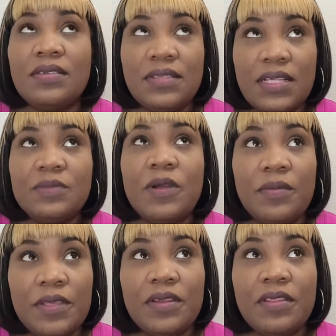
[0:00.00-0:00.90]
That's
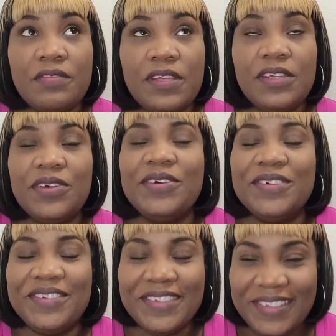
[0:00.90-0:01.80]
probably another video
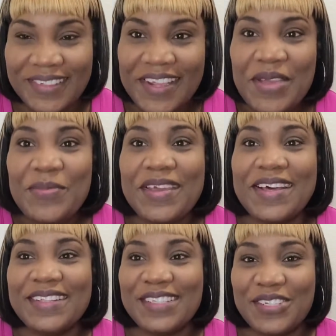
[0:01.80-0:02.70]

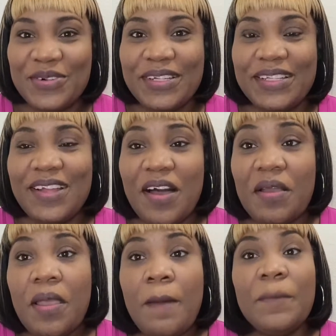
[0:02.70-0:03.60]
because it's really
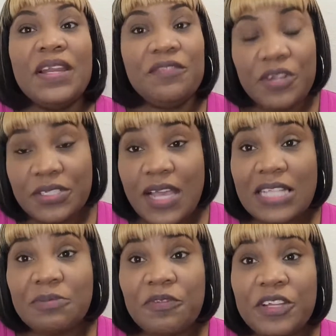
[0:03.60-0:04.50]
long. But if you're a
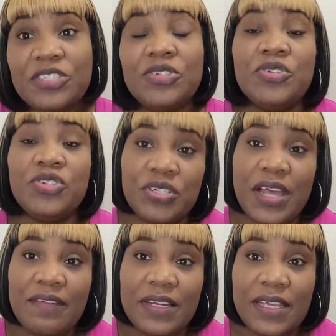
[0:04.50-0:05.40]
tax professional, you should
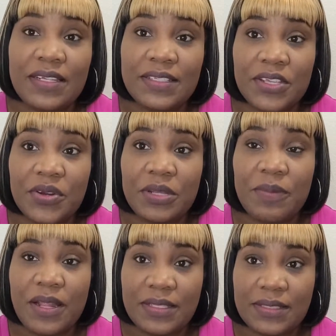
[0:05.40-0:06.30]
have a data security
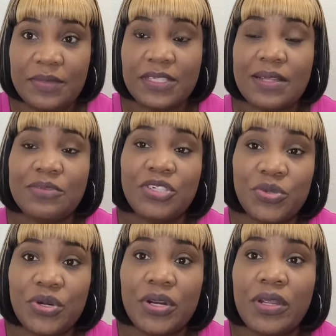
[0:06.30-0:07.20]
policy, because I'm
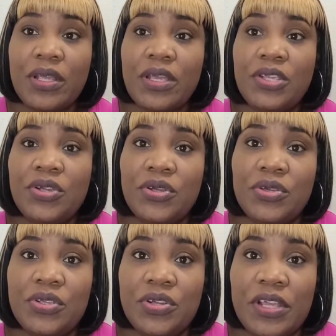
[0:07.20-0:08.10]
sure
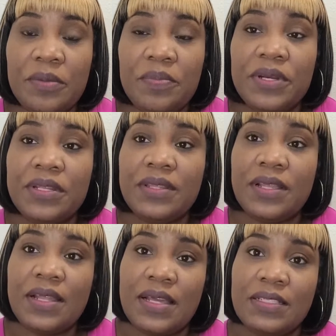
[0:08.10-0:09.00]
you're inputting the
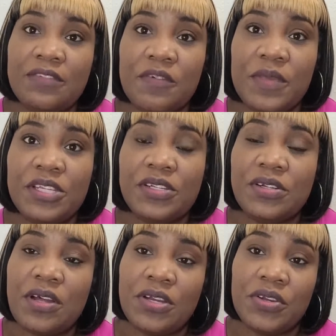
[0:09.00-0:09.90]
client's
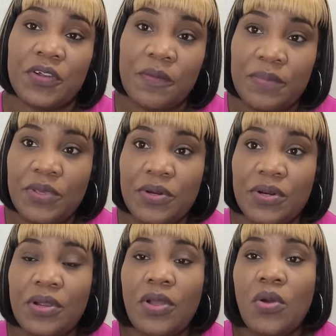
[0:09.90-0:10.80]
information on your
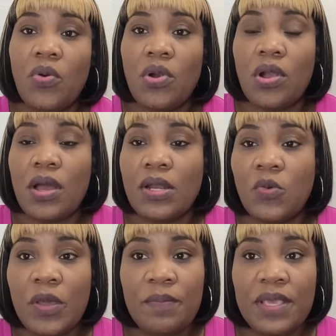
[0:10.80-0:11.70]
computer or on a
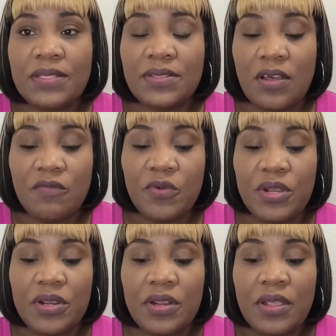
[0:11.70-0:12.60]
web-based
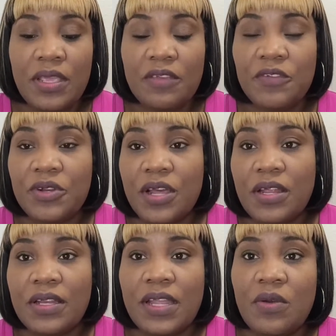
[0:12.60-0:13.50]
software if you're not
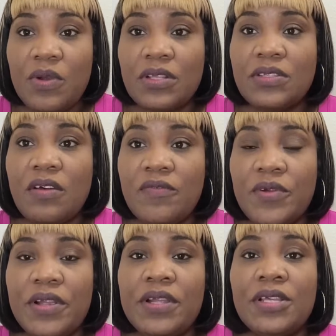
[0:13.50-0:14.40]
on network
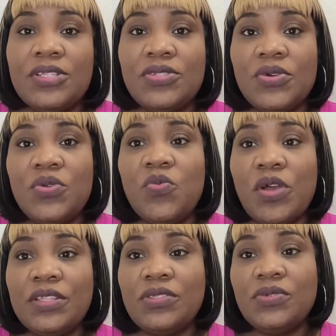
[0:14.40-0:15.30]
software. So you
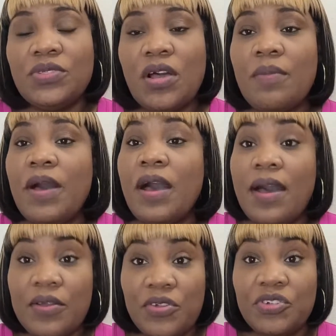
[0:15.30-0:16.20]
want to talk about
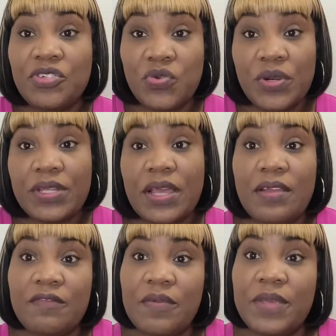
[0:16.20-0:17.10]
how you're storing that
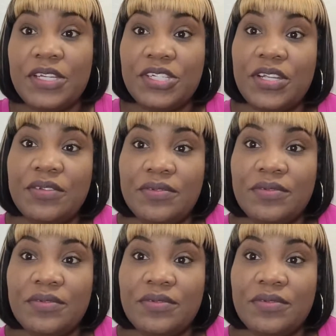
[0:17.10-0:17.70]
information.